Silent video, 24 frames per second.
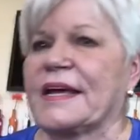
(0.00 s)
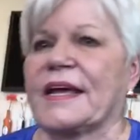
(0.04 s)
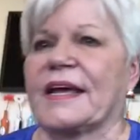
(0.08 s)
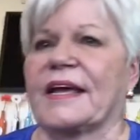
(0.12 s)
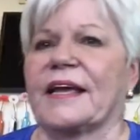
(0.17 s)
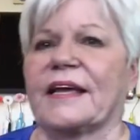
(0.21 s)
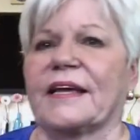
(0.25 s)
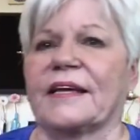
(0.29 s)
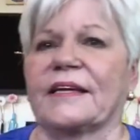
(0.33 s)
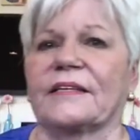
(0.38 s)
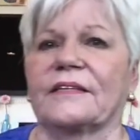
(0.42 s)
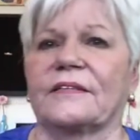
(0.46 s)

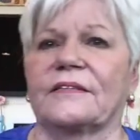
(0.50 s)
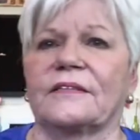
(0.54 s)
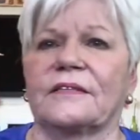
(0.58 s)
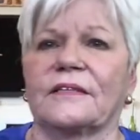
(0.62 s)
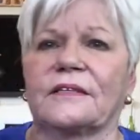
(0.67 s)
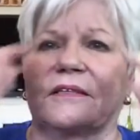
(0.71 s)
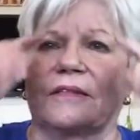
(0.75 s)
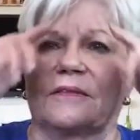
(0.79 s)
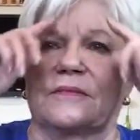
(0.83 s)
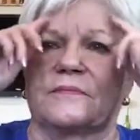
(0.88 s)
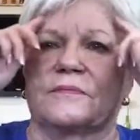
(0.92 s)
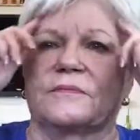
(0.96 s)
And
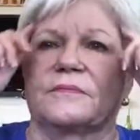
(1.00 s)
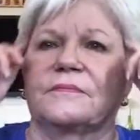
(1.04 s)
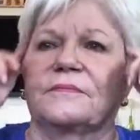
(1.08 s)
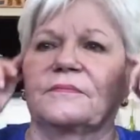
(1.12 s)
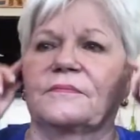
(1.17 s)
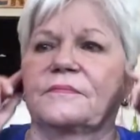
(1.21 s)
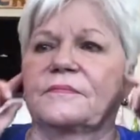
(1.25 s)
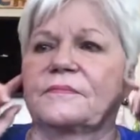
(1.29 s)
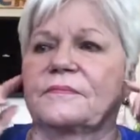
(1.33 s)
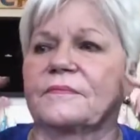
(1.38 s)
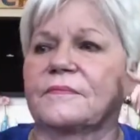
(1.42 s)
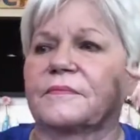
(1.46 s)
um,
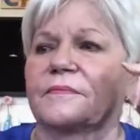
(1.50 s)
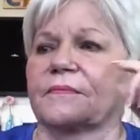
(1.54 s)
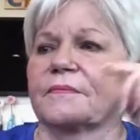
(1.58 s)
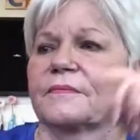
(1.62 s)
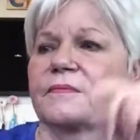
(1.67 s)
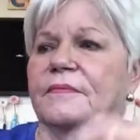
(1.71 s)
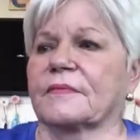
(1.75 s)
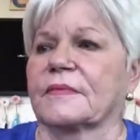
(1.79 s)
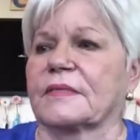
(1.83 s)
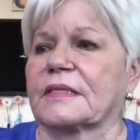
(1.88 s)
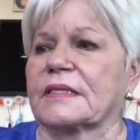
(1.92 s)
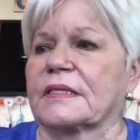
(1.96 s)

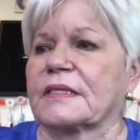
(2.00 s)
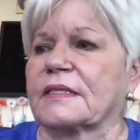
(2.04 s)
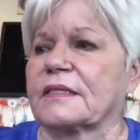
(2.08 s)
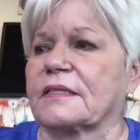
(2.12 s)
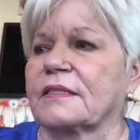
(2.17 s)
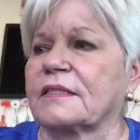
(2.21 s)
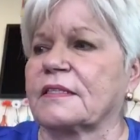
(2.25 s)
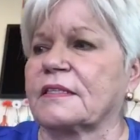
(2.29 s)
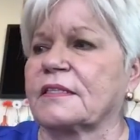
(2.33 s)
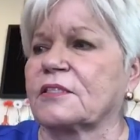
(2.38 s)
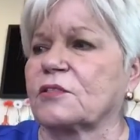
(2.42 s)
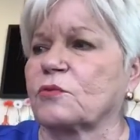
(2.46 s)

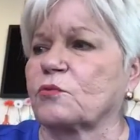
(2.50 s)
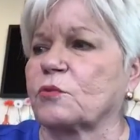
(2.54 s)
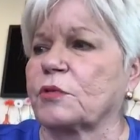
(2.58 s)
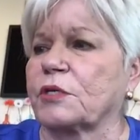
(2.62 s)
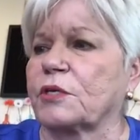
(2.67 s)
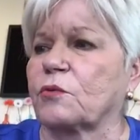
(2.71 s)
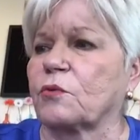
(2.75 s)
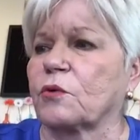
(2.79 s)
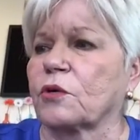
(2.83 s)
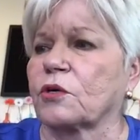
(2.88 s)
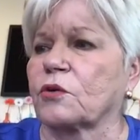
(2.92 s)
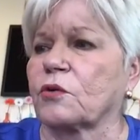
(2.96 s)
this
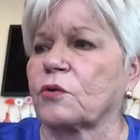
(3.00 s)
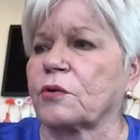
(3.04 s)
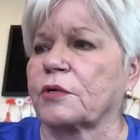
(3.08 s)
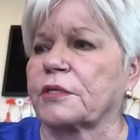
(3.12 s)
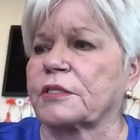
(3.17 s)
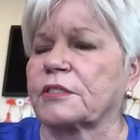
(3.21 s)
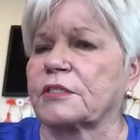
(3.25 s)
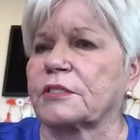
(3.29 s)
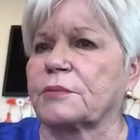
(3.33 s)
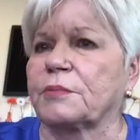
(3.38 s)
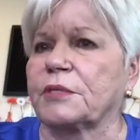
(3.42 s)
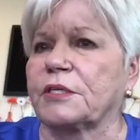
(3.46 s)
week we're
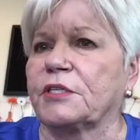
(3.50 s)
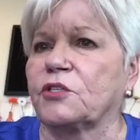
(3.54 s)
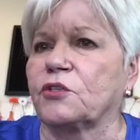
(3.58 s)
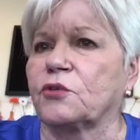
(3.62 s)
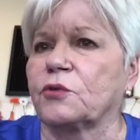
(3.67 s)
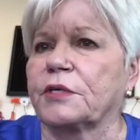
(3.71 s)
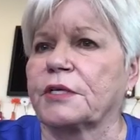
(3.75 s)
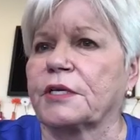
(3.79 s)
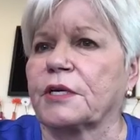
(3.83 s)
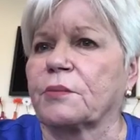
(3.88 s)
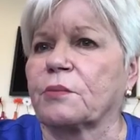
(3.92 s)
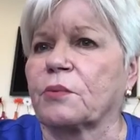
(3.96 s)
going to be
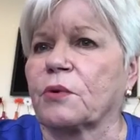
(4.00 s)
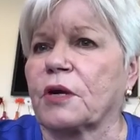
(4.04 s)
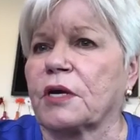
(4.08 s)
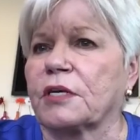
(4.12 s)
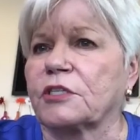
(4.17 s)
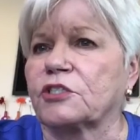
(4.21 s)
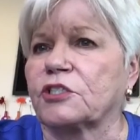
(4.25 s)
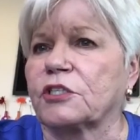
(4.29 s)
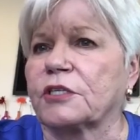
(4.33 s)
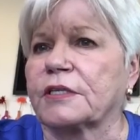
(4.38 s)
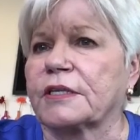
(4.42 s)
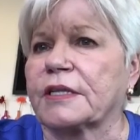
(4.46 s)
doing a
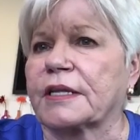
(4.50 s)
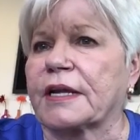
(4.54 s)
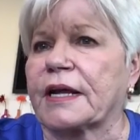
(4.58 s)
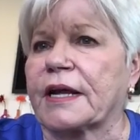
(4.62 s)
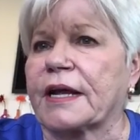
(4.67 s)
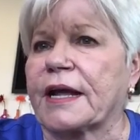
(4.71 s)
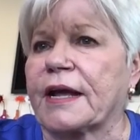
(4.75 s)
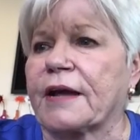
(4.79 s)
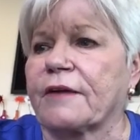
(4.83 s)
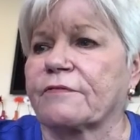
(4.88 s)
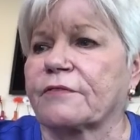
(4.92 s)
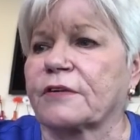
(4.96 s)
project that I
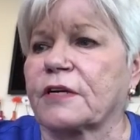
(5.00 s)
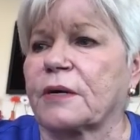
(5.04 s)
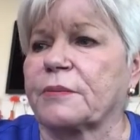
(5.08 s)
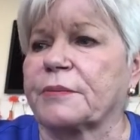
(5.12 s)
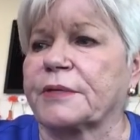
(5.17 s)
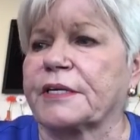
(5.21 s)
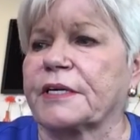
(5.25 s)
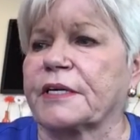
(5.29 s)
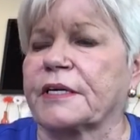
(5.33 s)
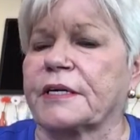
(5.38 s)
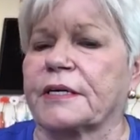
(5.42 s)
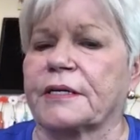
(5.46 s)
have
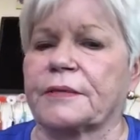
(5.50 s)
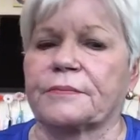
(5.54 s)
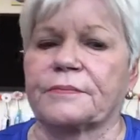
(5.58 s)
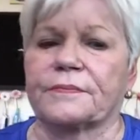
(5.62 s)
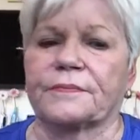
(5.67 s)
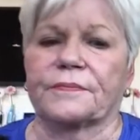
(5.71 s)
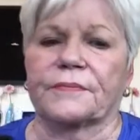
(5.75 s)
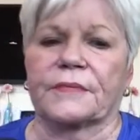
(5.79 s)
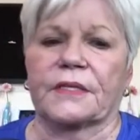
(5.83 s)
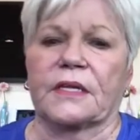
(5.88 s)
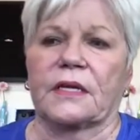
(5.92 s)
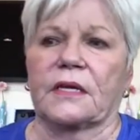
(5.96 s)
coming up.
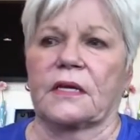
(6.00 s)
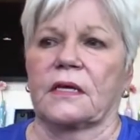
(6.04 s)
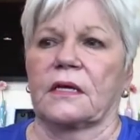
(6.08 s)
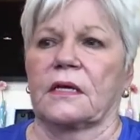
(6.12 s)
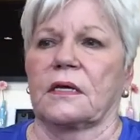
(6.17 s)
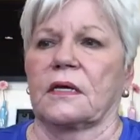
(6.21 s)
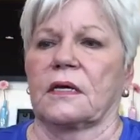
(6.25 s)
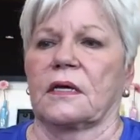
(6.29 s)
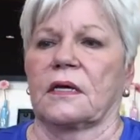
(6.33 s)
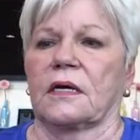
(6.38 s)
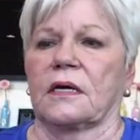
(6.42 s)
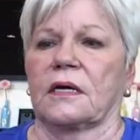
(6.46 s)

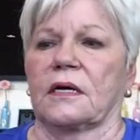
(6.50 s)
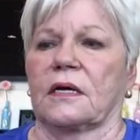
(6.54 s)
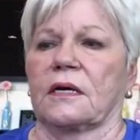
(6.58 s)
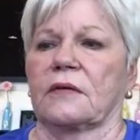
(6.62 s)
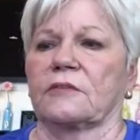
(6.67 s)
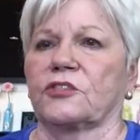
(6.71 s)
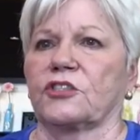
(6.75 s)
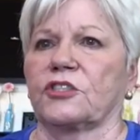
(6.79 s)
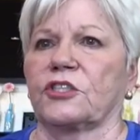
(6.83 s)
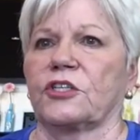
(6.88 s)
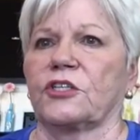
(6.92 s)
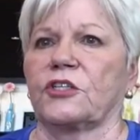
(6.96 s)
I'll
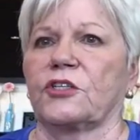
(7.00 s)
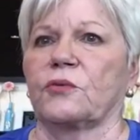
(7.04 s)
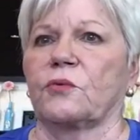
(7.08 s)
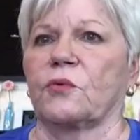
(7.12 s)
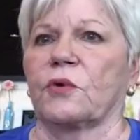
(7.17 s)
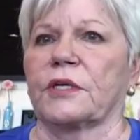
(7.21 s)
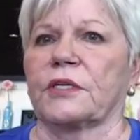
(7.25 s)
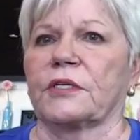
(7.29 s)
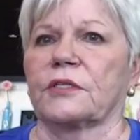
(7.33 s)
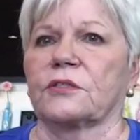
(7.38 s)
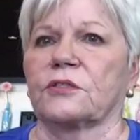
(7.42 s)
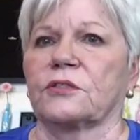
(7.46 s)
show you
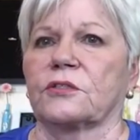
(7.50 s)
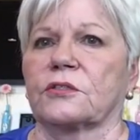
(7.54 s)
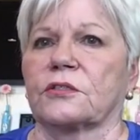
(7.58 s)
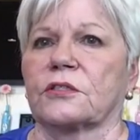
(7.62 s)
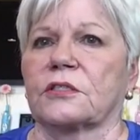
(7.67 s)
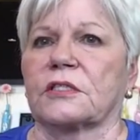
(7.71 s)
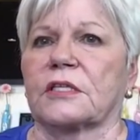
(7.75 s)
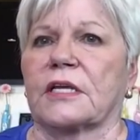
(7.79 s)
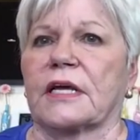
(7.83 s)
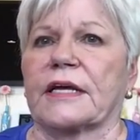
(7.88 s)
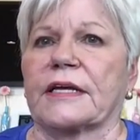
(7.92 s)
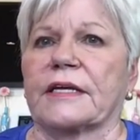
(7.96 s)
what it
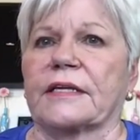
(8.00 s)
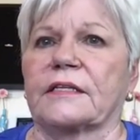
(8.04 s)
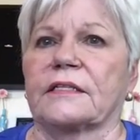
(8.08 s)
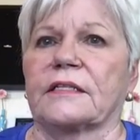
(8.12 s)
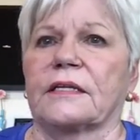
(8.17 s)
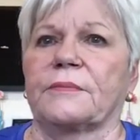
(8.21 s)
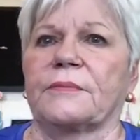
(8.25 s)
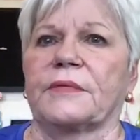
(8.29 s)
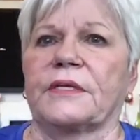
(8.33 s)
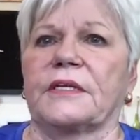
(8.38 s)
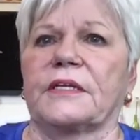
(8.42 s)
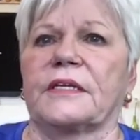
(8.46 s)
looks like.
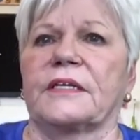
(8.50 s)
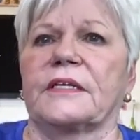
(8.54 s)
Let me